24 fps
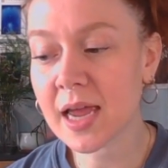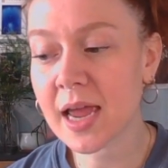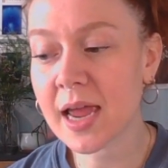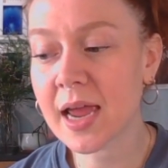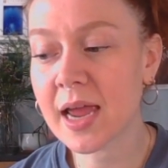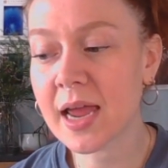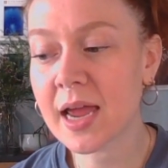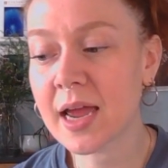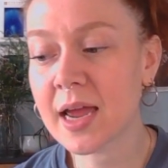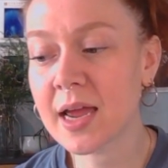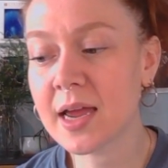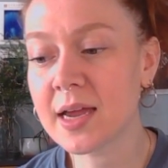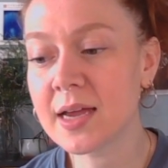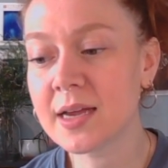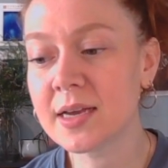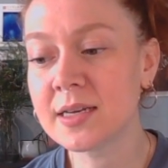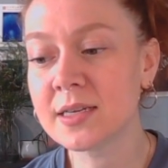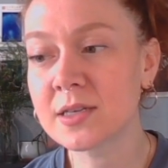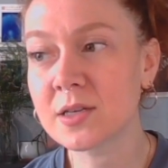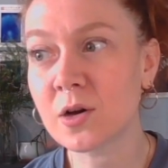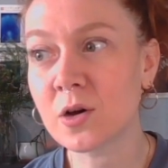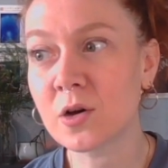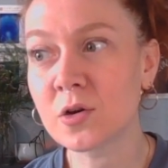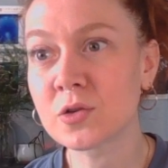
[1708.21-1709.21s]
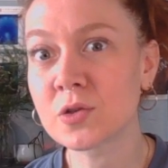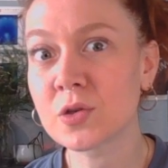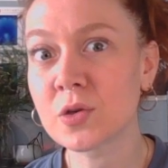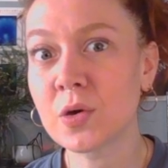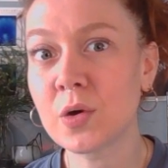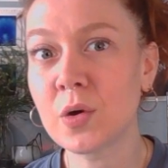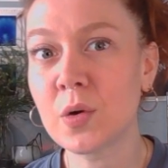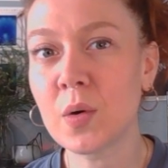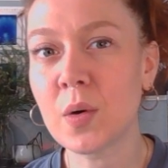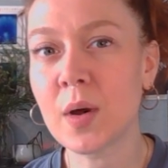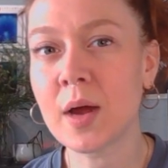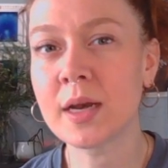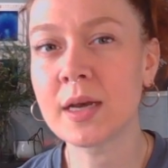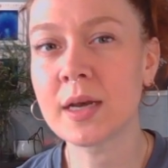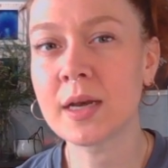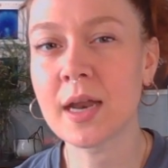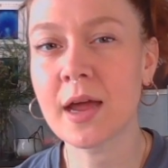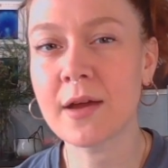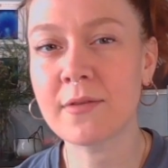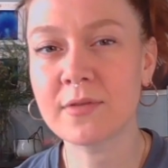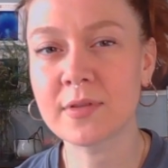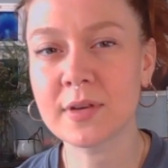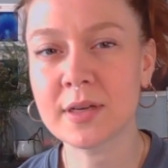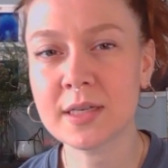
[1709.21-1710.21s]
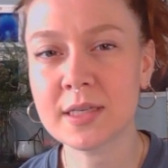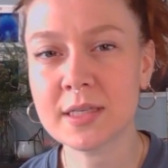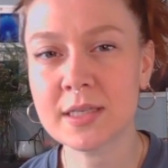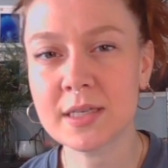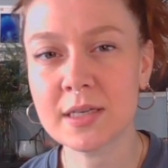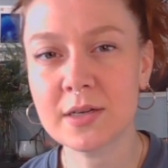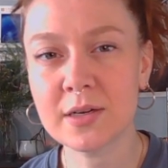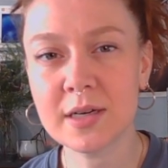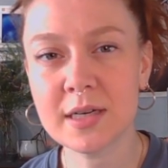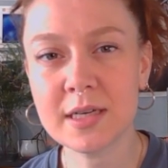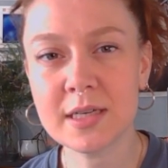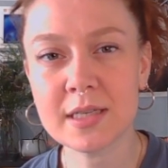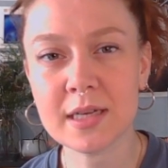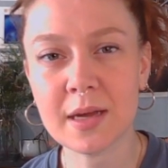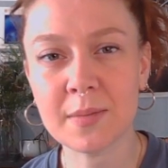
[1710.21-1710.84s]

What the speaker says: and also a Netflix series.